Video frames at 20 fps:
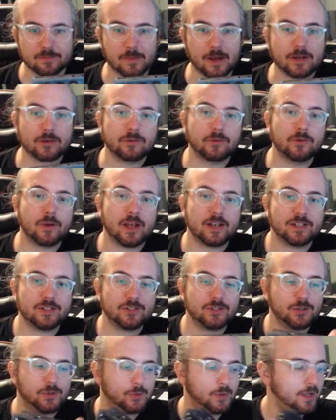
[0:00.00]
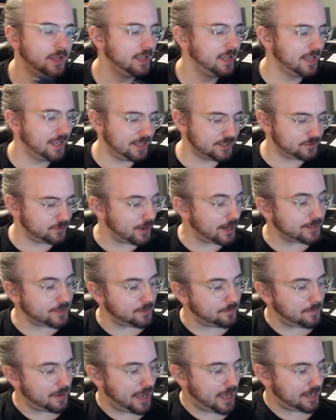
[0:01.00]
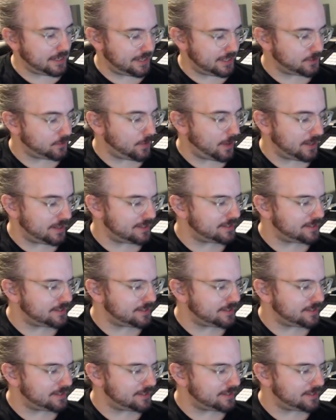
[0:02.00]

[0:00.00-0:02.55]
Micro Granny 2 is right up my alley as well.